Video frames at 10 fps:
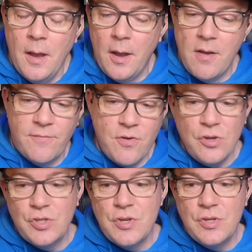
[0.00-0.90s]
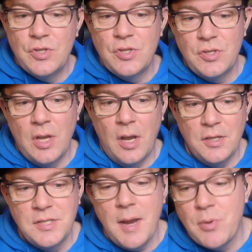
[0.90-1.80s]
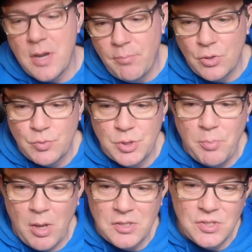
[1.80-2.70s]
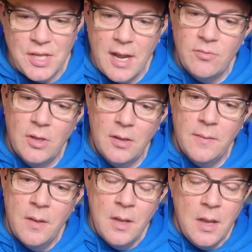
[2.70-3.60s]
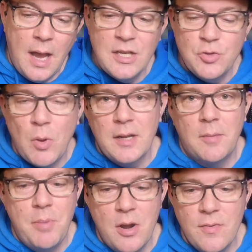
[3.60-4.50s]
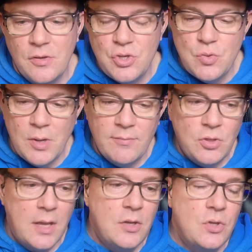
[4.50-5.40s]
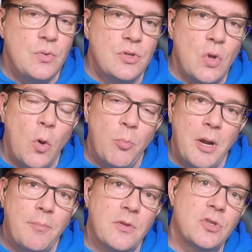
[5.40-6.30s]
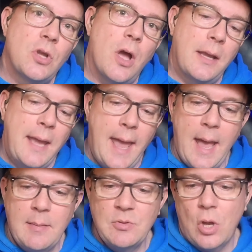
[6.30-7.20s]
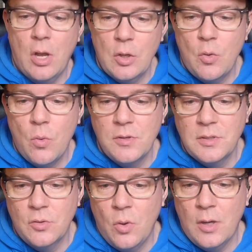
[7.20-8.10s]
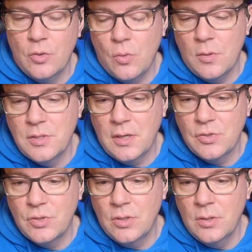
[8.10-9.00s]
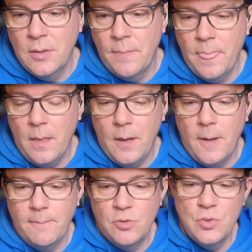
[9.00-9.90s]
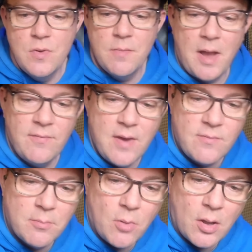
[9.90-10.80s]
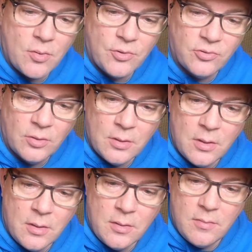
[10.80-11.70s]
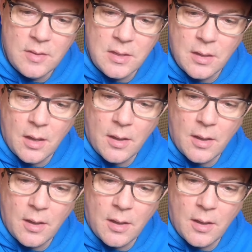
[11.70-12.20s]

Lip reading: versus separate impulse responses that I've done. I just wanted to compare the two. What I've tried to do is open up the stock cabs on the quad cortex. Two of my favorite models, the